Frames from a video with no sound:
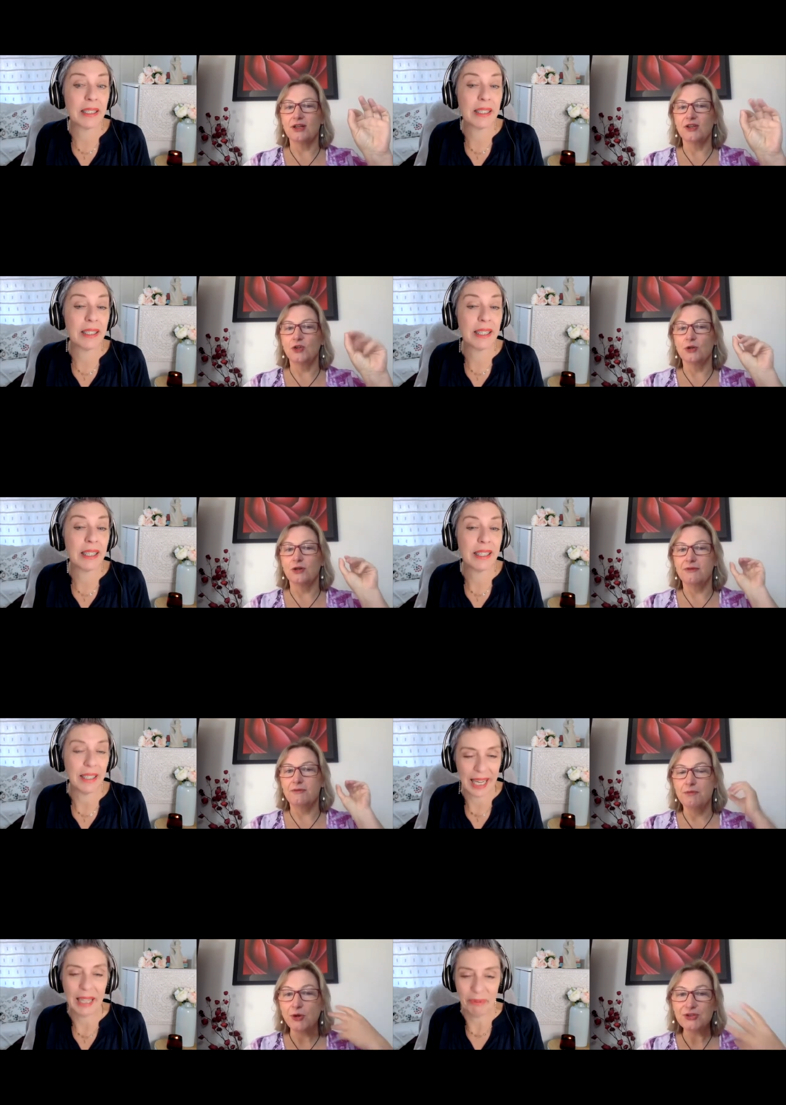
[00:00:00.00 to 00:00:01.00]
Speaker 1: your
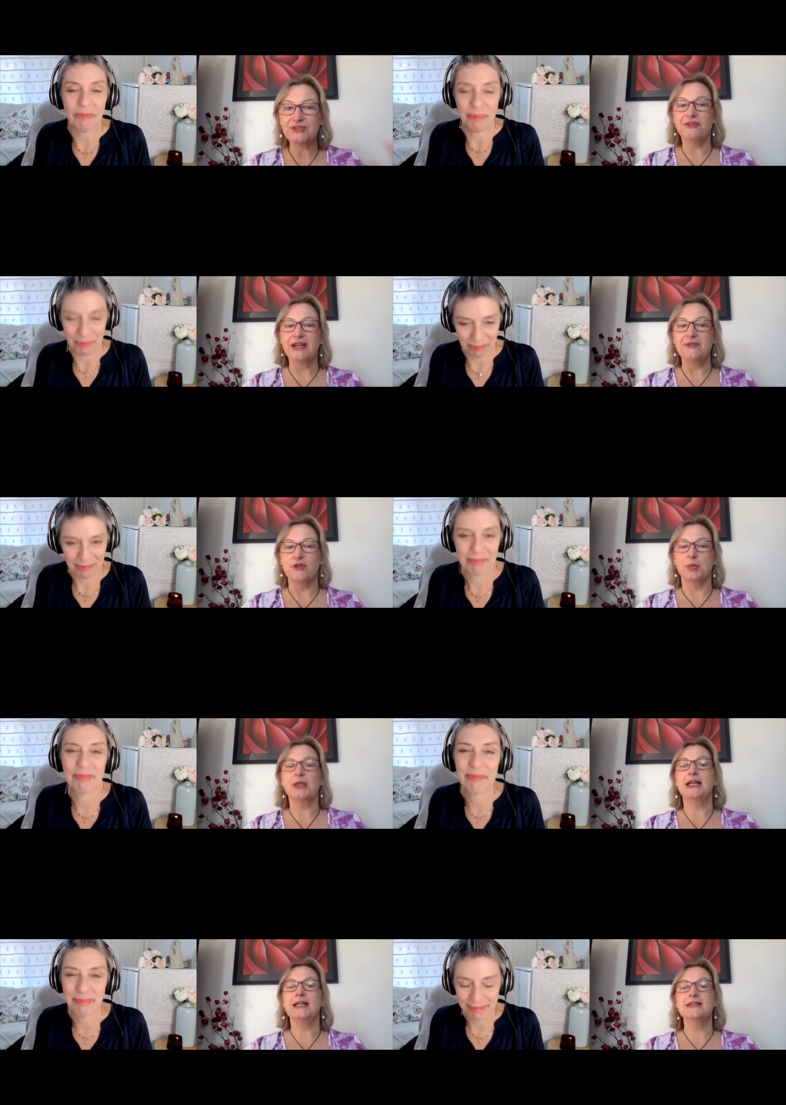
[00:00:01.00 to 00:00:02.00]
yeah. most favorite
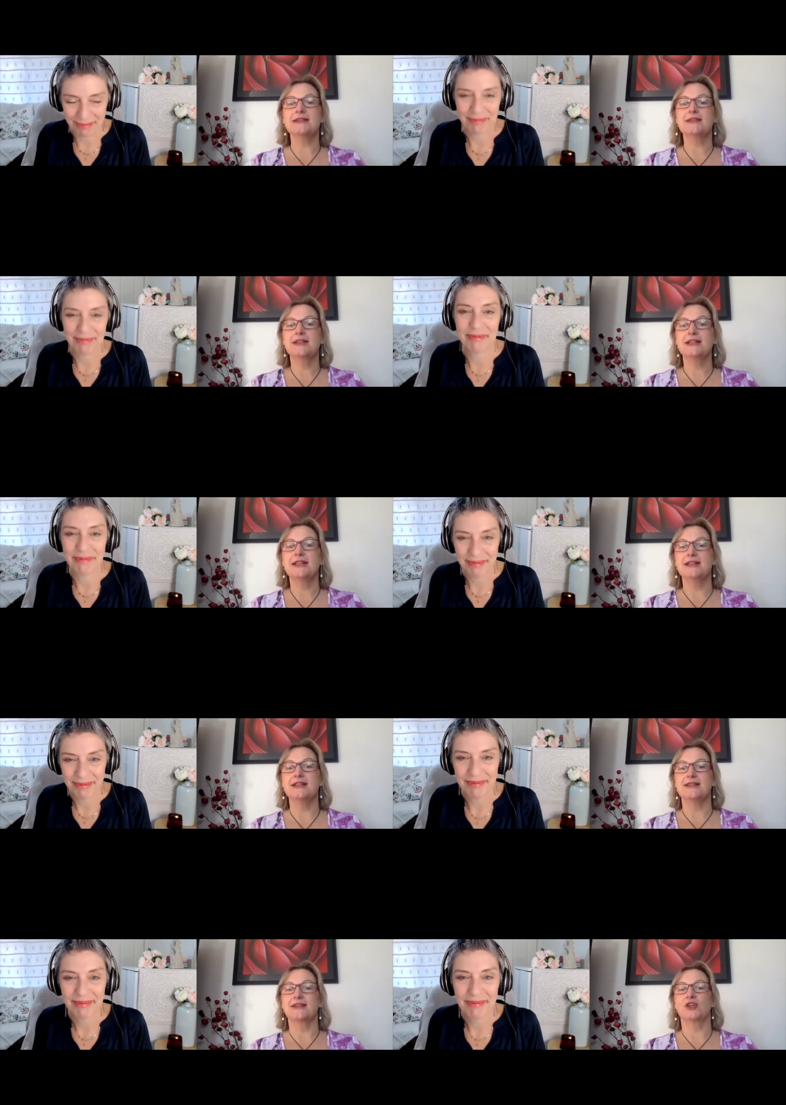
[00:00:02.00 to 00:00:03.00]
place
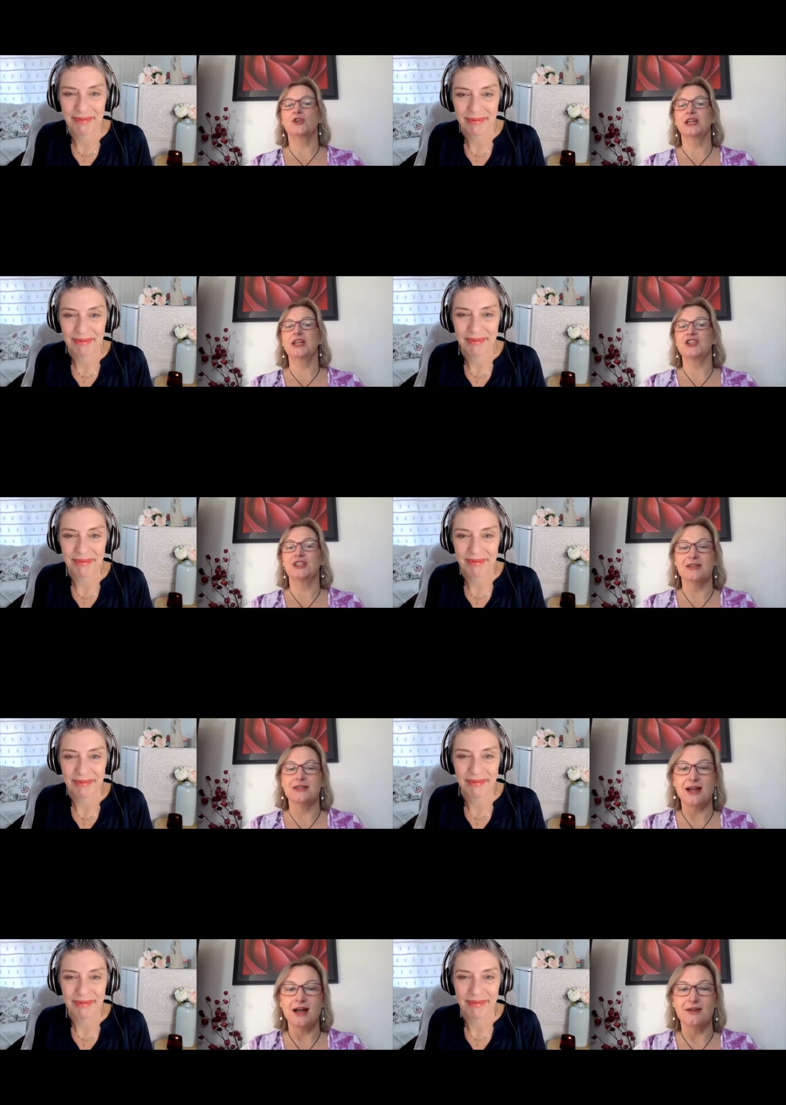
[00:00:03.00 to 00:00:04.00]
is the creation and
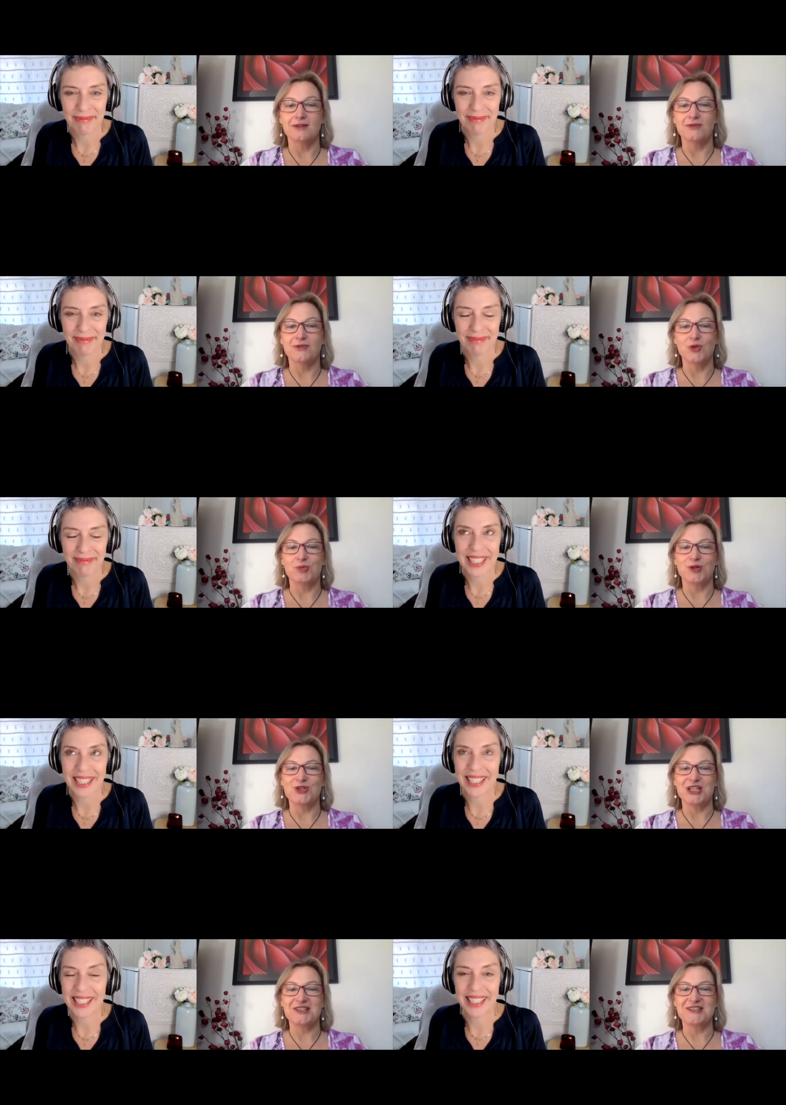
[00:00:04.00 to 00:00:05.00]
start of new
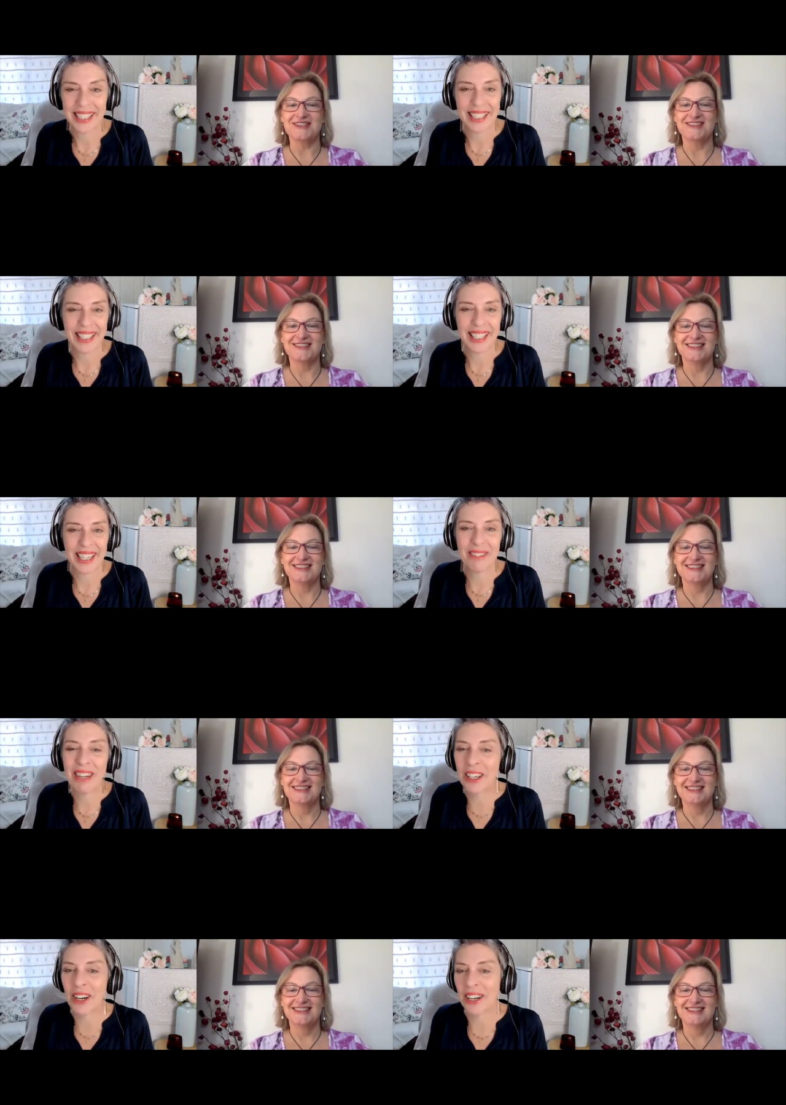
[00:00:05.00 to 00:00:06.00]
projects.
Speaker 2: Oh my
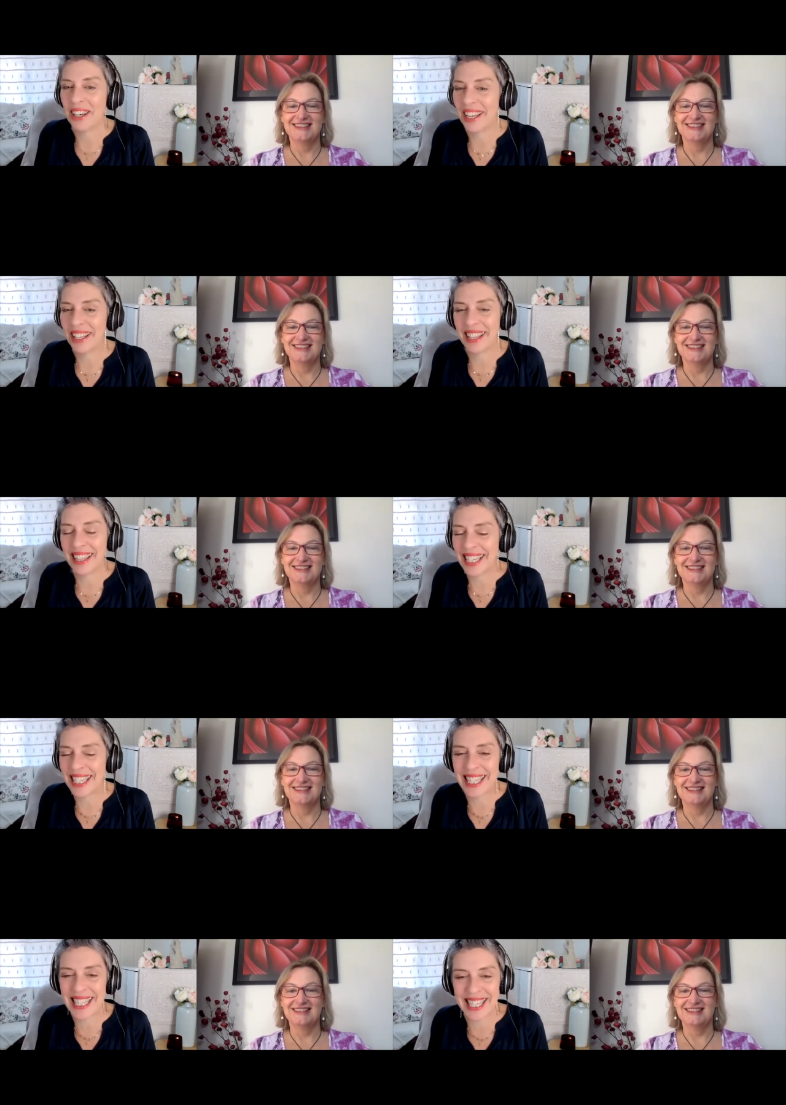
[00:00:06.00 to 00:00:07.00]
God, this
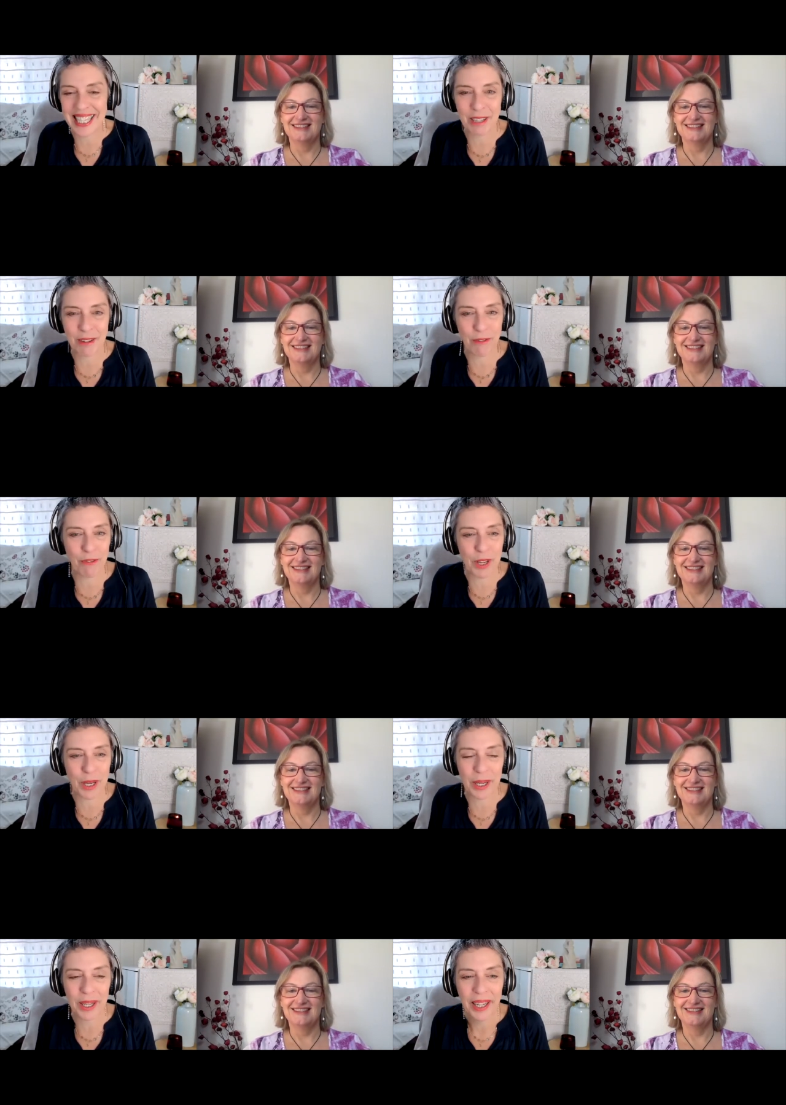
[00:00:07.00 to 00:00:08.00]
is just
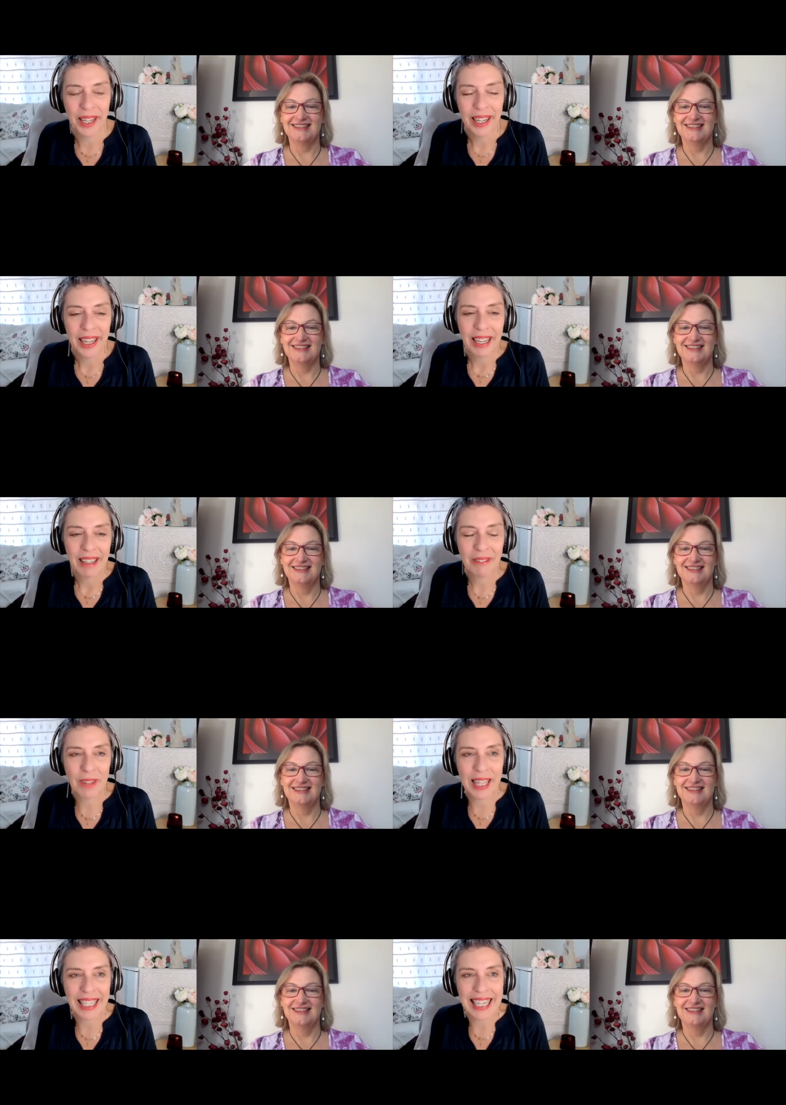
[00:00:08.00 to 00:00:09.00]
for for
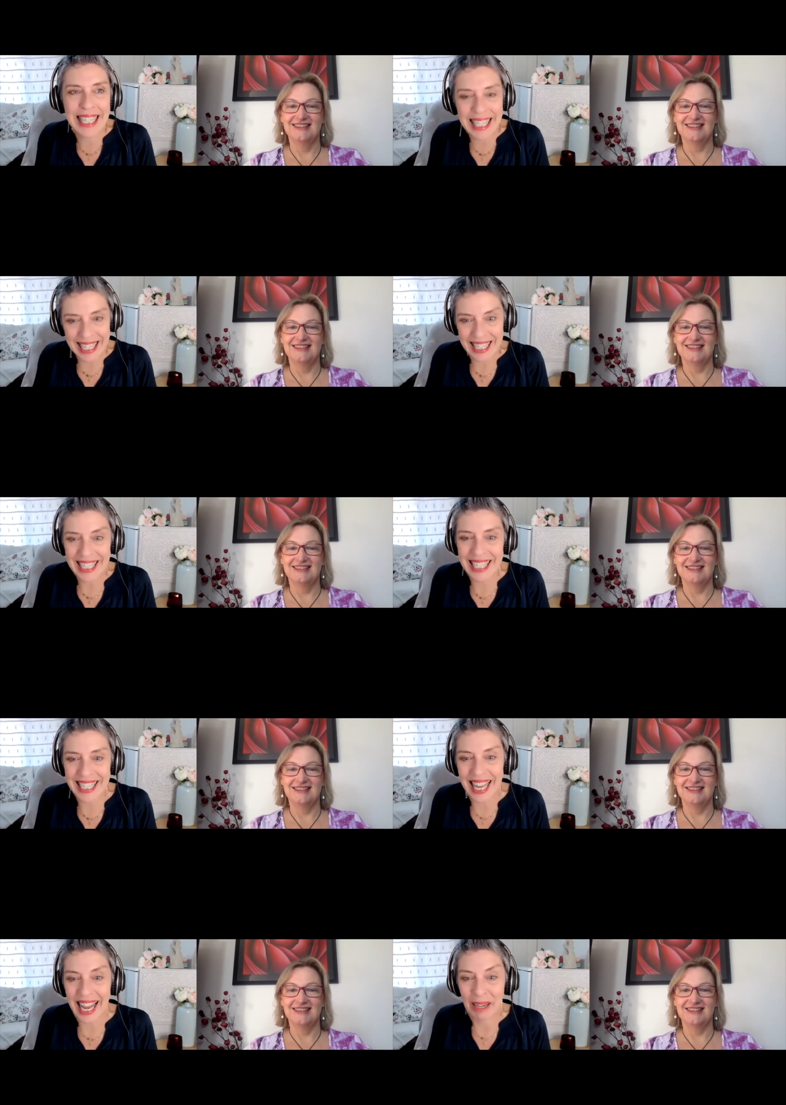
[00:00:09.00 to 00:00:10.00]
the listeners.
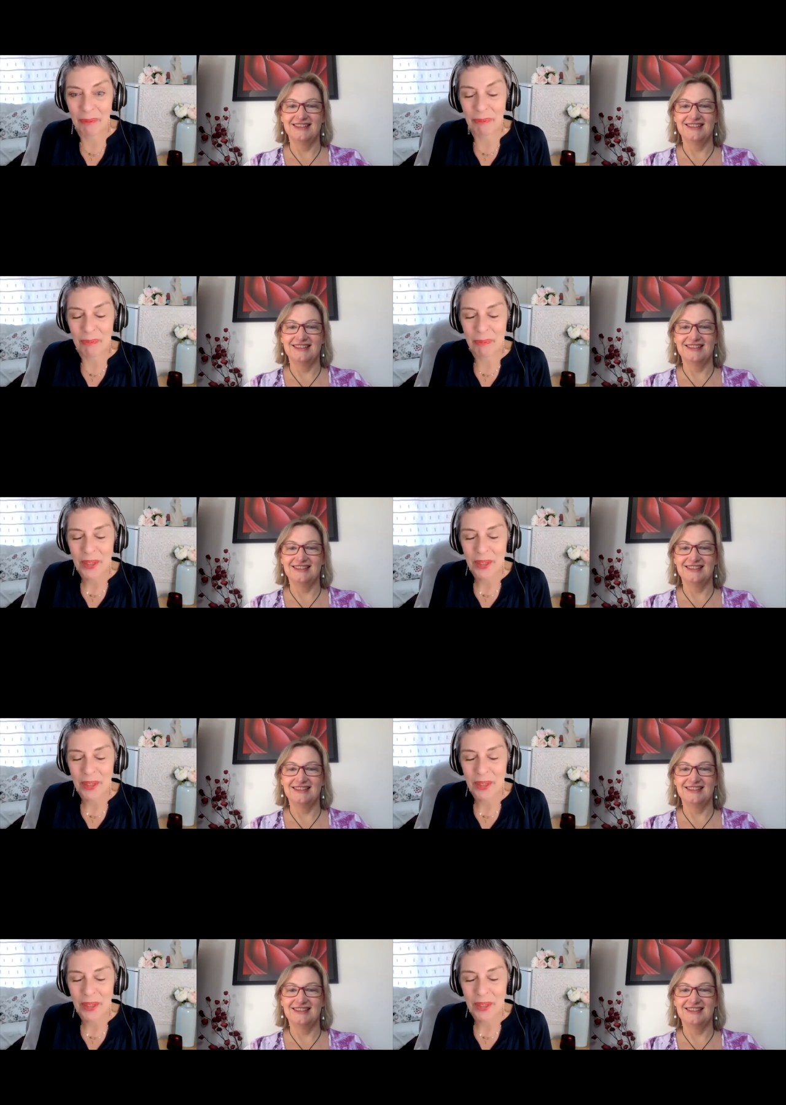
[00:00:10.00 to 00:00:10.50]
Um,